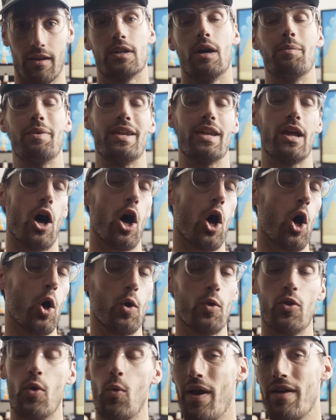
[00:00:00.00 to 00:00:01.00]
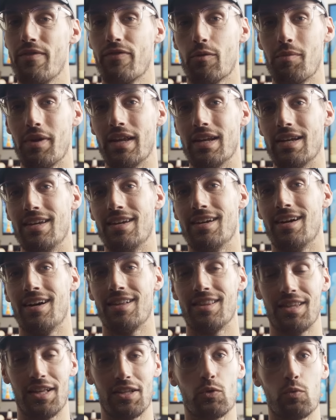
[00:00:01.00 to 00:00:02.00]
Coming all the way from India,
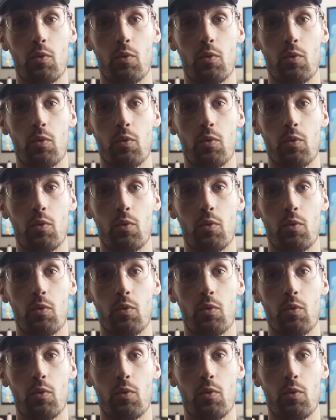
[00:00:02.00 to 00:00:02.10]
let's